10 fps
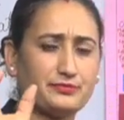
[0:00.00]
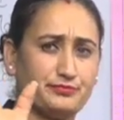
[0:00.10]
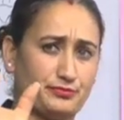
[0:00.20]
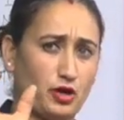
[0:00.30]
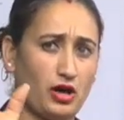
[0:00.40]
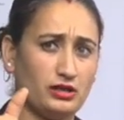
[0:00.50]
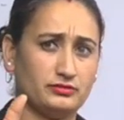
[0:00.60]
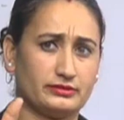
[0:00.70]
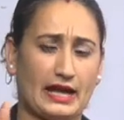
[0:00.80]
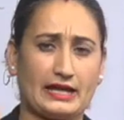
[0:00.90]
ball,
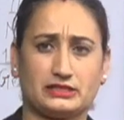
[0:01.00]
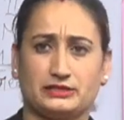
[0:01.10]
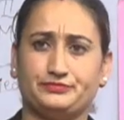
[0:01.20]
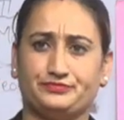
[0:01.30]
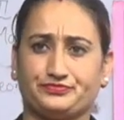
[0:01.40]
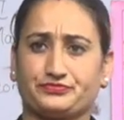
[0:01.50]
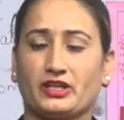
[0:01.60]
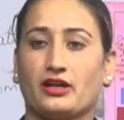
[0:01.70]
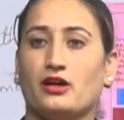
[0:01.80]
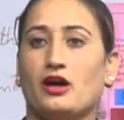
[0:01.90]
that,
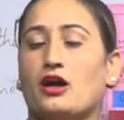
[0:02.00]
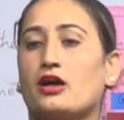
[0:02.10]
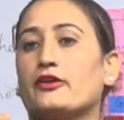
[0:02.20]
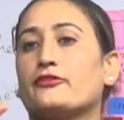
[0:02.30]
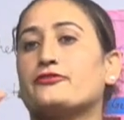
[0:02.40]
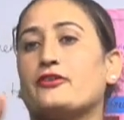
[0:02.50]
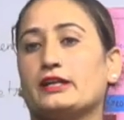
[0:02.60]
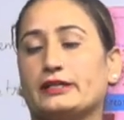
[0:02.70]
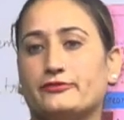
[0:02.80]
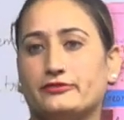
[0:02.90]
or
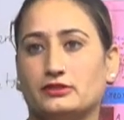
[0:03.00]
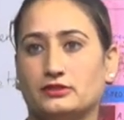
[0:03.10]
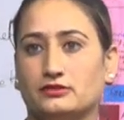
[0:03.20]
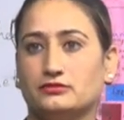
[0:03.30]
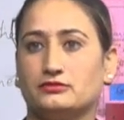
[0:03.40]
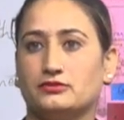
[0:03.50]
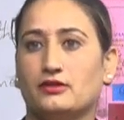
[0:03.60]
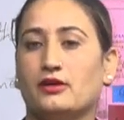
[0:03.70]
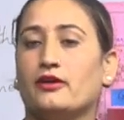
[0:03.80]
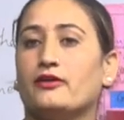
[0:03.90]
volleyball,
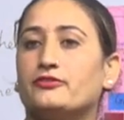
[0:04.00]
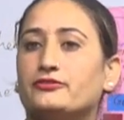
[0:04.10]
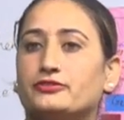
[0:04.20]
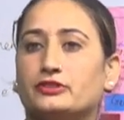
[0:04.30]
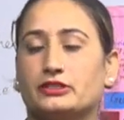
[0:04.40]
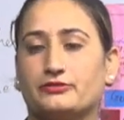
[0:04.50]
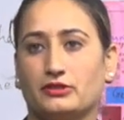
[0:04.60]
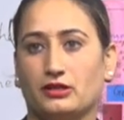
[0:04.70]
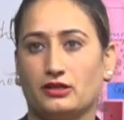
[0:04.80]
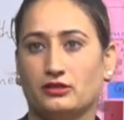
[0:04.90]

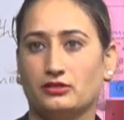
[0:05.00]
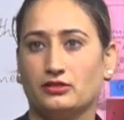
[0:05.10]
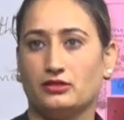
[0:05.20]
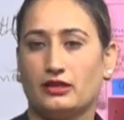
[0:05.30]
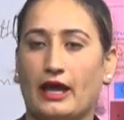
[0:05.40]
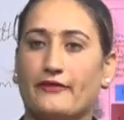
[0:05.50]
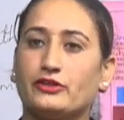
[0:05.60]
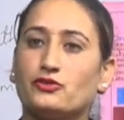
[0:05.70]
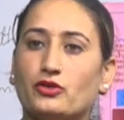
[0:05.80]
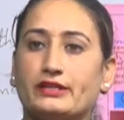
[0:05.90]
football. Have you
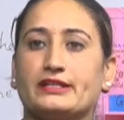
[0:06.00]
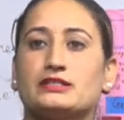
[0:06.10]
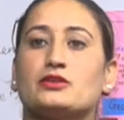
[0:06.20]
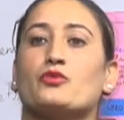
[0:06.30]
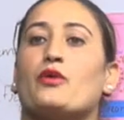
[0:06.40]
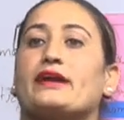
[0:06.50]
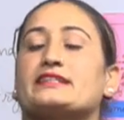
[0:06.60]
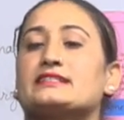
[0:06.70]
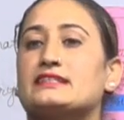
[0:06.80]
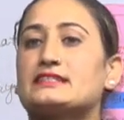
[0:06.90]
noticed what
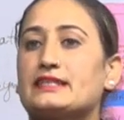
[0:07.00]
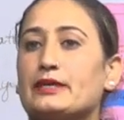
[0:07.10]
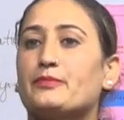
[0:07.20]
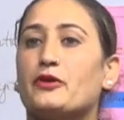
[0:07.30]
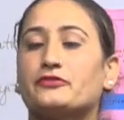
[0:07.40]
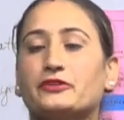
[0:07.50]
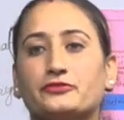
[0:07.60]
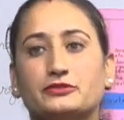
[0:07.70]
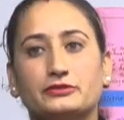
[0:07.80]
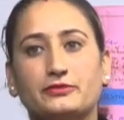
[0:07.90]
is the shape of the
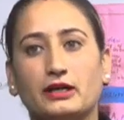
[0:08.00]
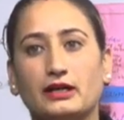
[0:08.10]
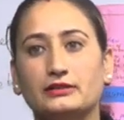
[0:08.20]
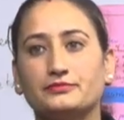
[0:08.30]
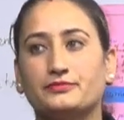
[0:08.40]
football?